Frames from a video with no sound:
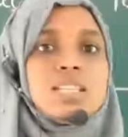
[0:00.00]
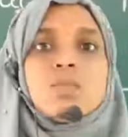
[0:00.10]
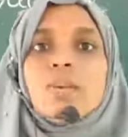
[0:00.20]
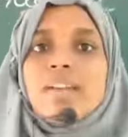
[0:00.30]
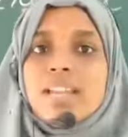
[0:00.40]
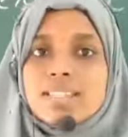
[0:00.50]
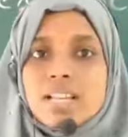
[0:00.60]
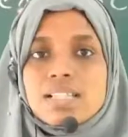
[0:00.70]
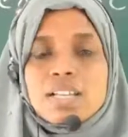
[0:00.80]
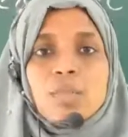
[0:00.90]
we were
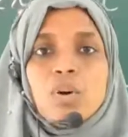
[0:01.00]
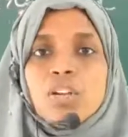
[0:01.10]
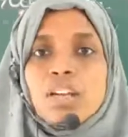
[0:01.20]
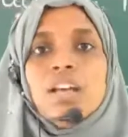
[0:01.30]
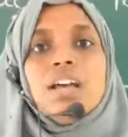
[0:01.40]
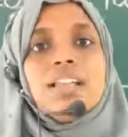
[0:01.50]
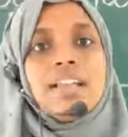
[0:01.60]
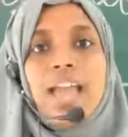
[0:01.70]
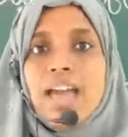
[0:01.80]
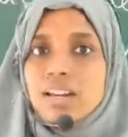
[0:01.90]
discussed about
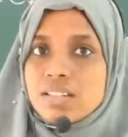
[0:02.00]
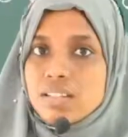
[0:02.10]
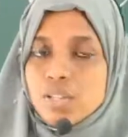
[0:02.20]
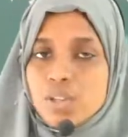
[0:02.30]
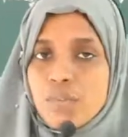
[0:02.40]
the characteristics